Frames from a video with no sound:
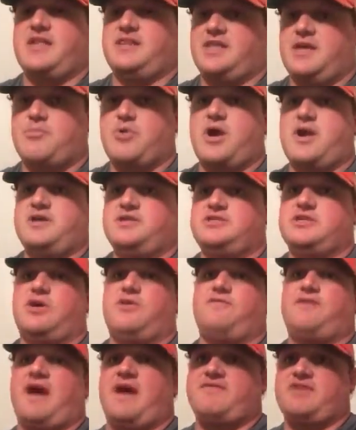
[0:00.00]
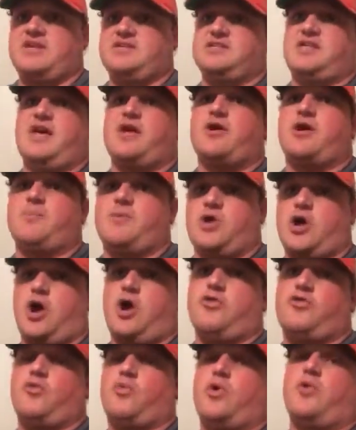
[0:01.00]
liberated Seoul 5 days later, and
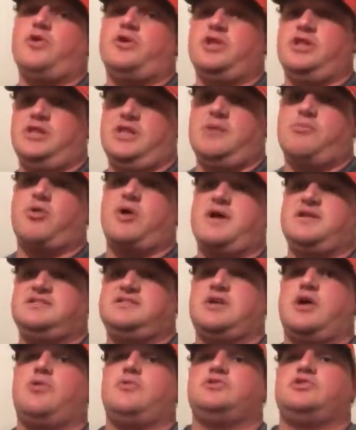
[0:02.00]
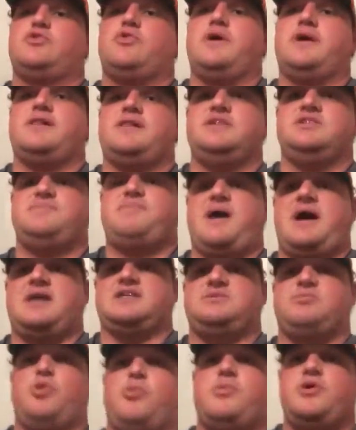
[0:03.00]
MacArthur wanted to liberate Seoul as quickly as
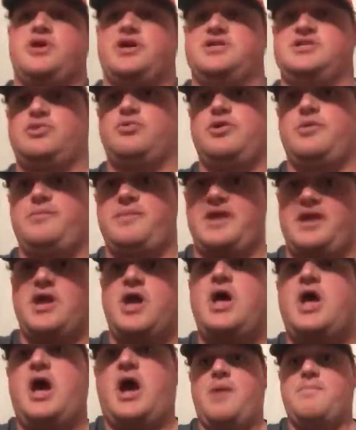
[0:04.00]
possible because it would have been